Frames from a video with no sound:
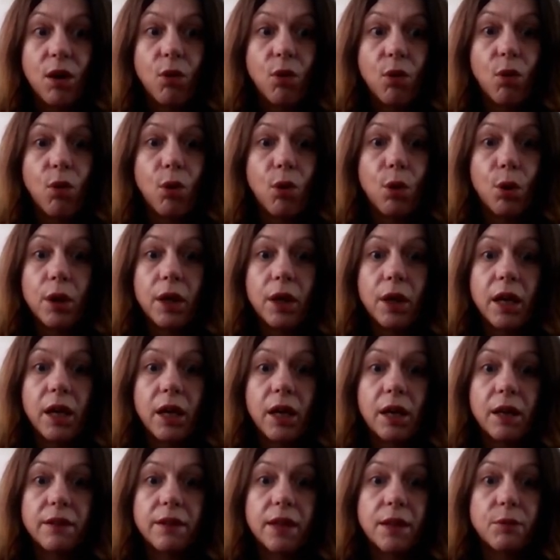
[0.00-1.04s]
or
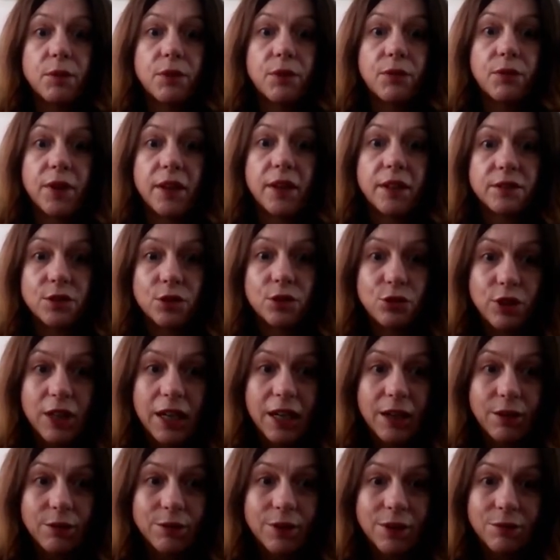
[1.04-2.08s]
they were the first to
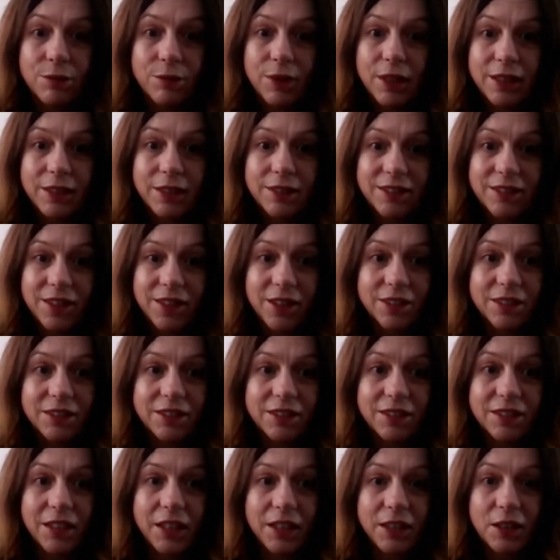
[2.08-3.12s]
drown when it started
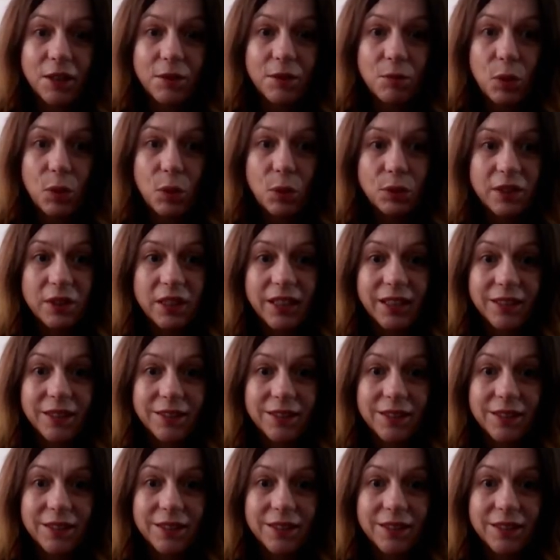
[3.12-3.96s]
to take in water.